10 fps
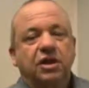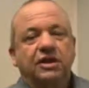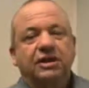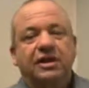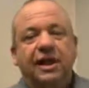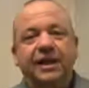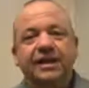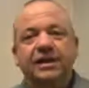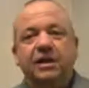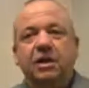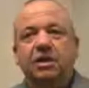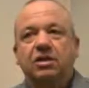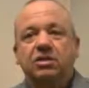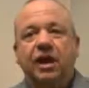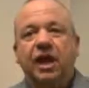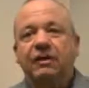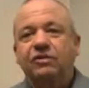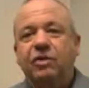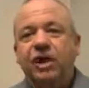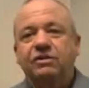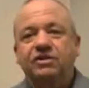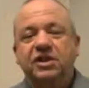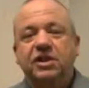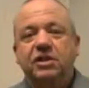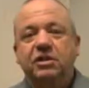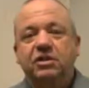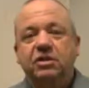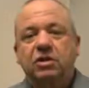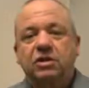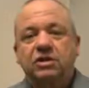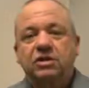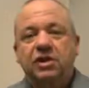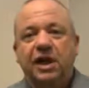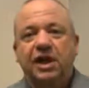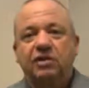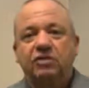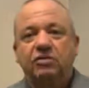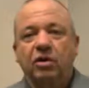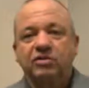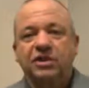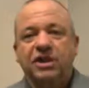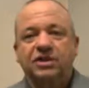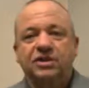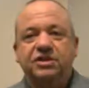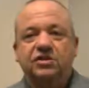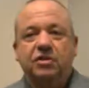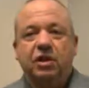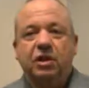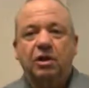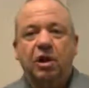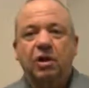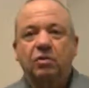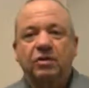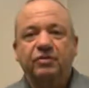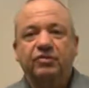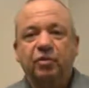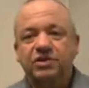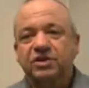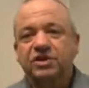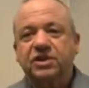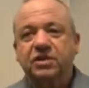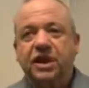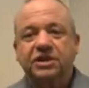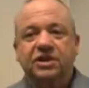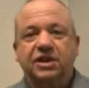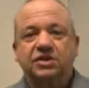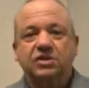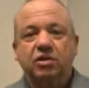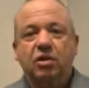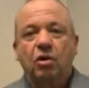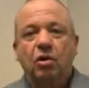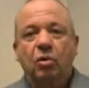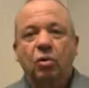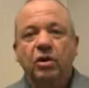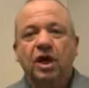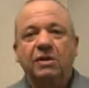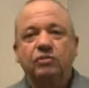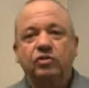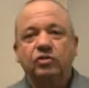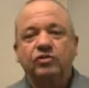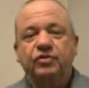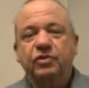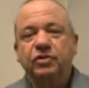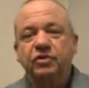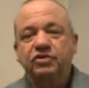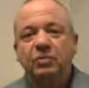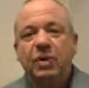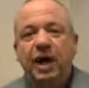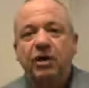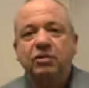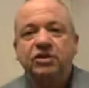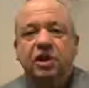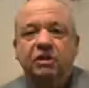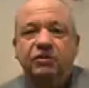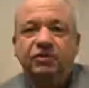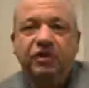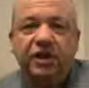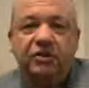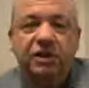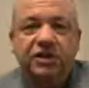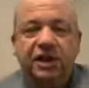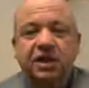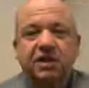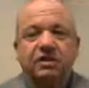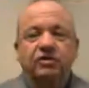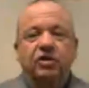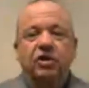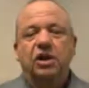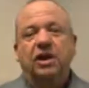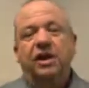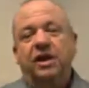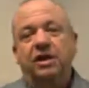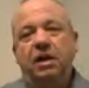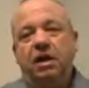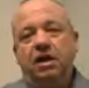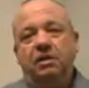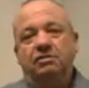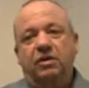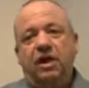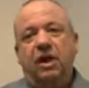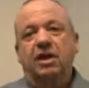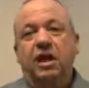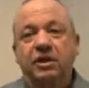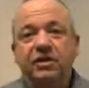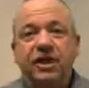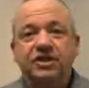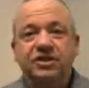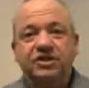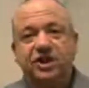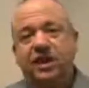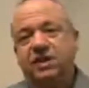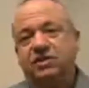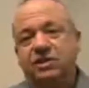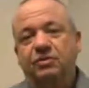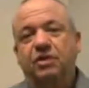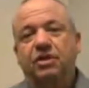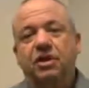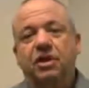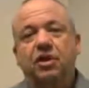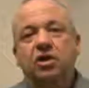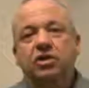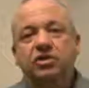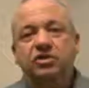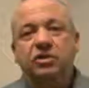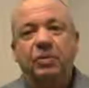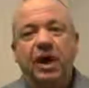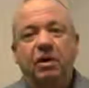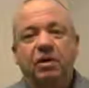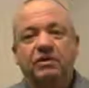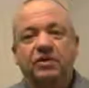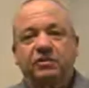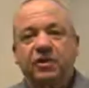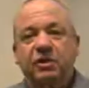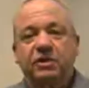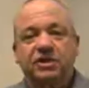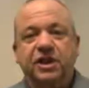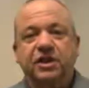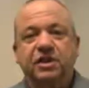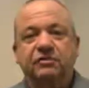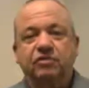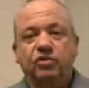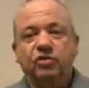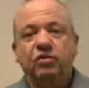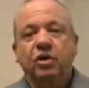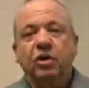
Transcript: then they have no guarantee that those nations, along with forces in the United States, would not move to use the powers of the federal executive, and other nations similarly, use the power of their federal executive to